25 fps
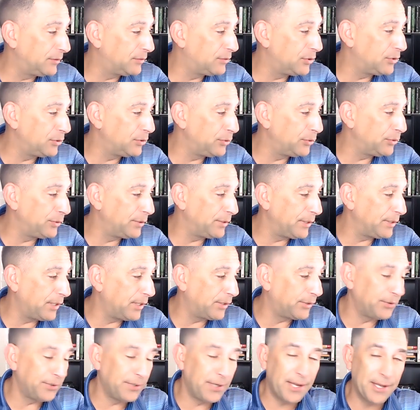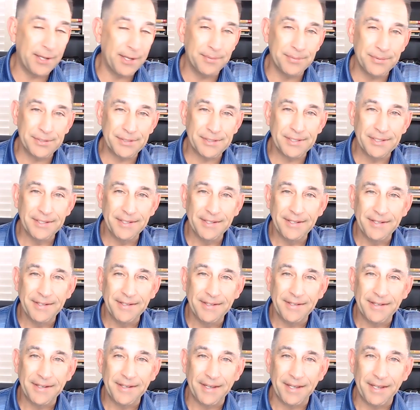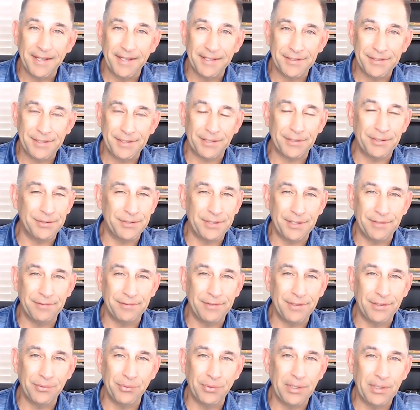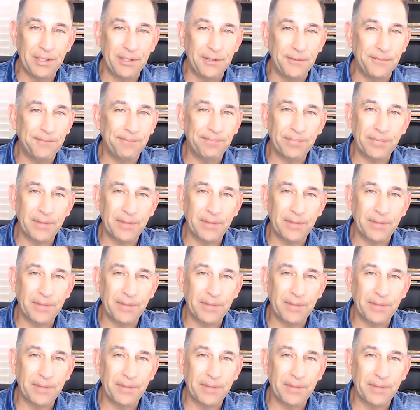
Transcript: to the other names uh, and sectors that have done well,